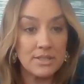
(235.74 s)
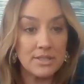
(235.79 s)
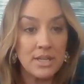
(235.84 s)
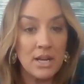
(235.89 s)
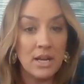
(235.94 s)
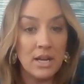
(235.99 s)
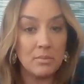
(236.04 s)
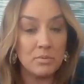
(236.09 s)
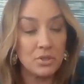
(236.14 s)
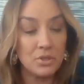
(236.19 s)

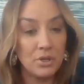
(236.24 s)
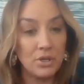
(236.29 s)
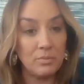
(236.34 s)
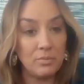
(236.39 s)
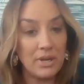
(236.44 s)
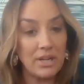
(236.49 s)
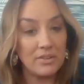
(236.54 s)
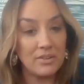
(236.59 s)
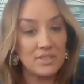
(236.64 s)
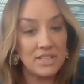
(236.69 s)
I'm sure you
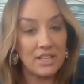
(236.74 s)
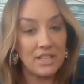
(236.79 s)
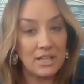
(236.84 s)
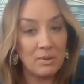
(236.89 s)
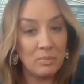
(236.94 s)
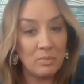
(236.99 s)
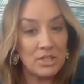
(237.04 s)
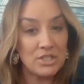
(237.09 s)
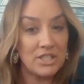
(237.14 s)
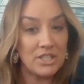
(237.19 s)
might have seen it,
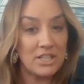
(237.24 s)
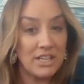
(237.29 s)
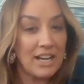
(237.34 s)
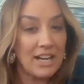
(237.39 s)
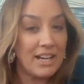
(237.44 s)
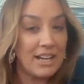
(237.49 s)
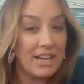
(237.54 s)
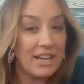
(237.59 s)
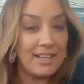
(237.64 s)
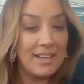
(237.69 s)
Bridget
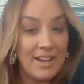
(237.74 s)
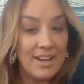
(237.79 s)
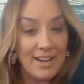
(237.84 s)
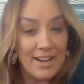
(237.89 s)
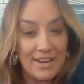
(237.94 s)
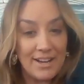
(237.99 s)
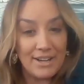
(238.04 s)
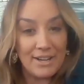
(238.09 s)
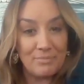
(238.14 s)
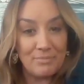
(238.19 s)
and
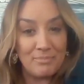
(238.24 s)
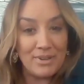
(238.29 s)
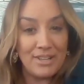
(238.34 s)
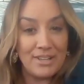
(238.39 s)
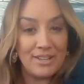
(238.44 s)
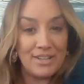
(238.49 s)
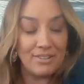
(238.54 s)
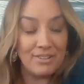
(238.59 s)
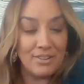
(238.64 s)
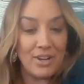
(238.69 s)
I,
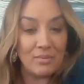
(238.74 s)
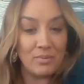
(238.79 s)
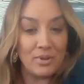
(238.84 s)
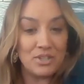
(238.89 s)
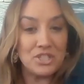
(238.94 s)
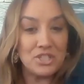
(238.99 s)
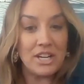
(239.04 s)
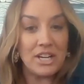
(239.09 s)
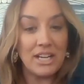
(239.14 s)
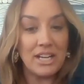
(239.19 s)
and along with
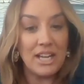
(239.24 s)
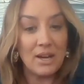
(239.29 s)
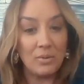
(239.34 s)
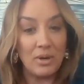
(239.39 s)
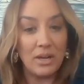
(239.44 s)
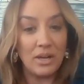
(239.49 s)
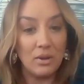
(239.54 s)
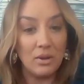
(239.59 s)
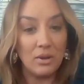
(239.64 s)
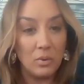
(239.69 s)
Jen
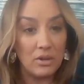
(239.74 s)
Cantwell, were